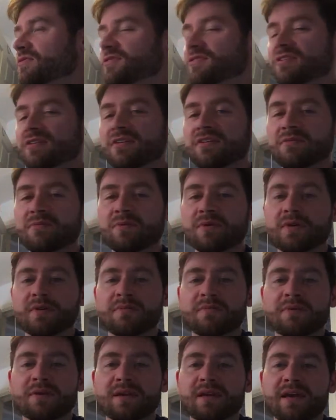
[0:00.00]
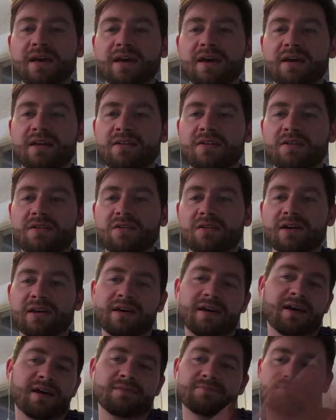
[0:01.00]
cheers, but yeah, no,
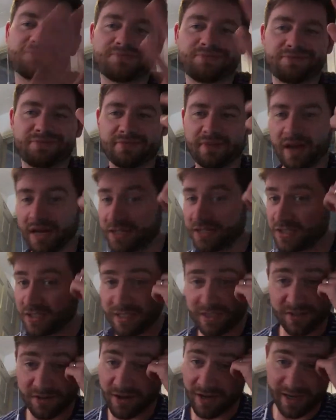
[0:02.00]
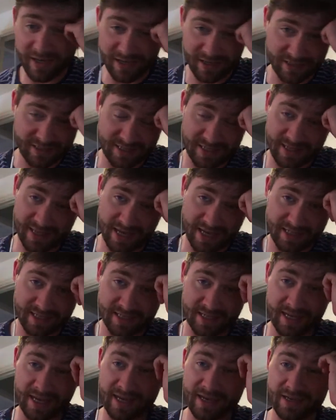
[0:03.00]
I should. So I did that
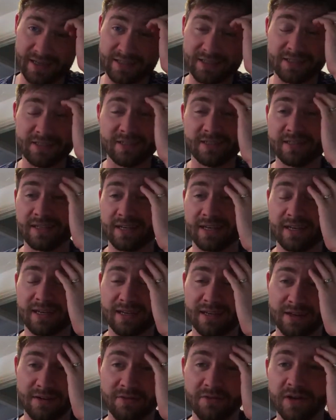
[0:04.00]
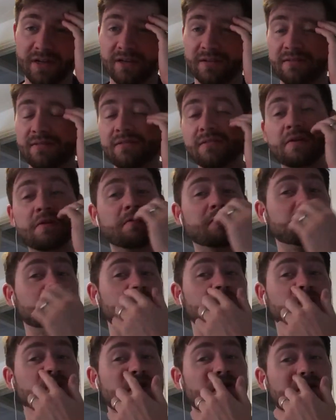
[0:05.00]
today. I shouldn't have done it, and I read the
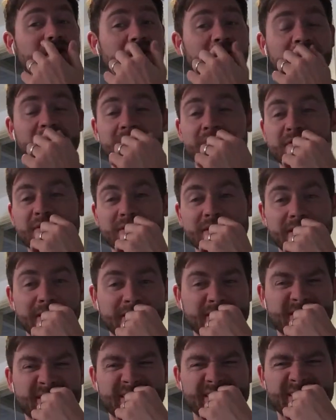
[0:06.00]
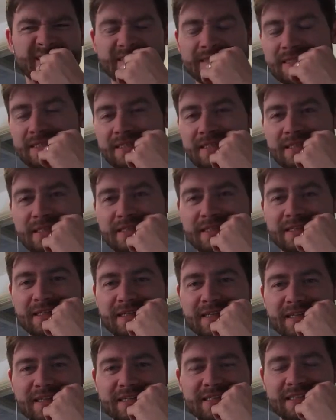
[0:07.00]
review of Erica, and it was like,
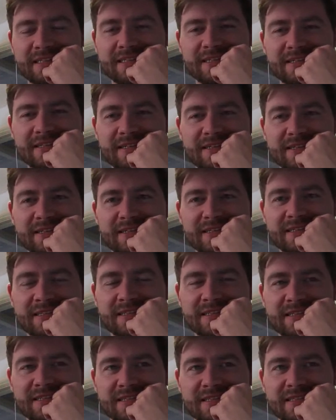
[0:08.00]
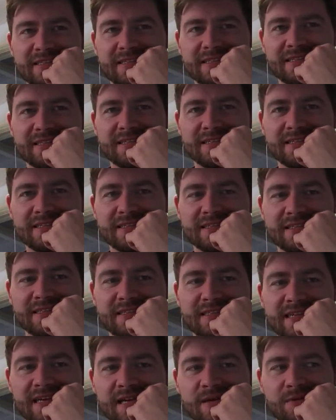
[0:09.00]
I shouldn't do it. I just shouldn't do it. I should
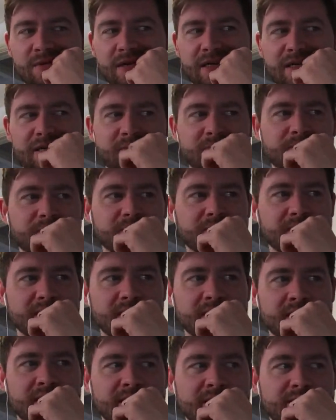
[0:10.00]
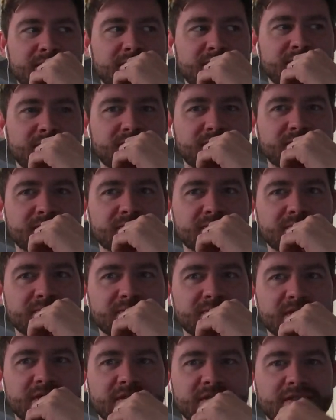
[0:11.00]
stay away,
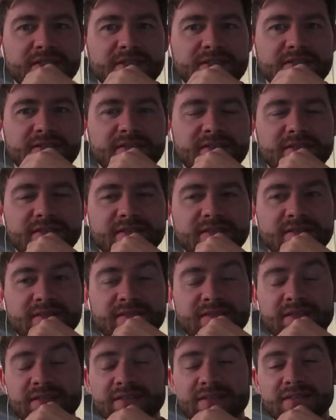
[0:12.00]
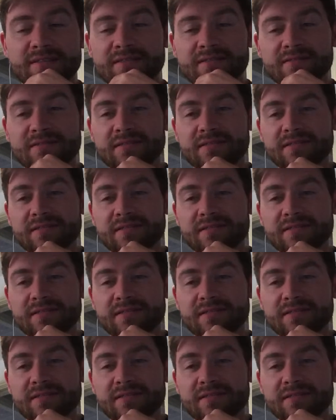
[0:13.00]
because it just